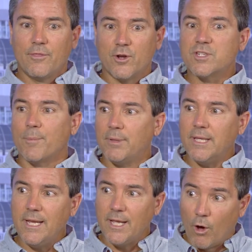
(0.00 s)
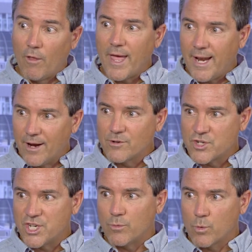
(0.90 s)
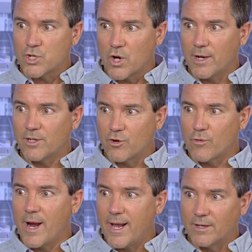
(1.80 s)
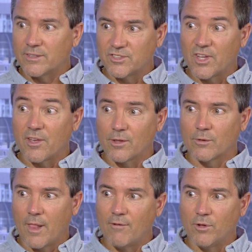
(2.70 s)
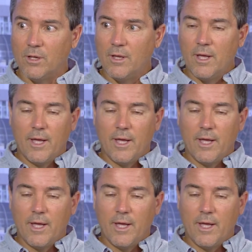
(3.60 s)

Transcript: they're depleting all that energy we're trying to create on a cellular level.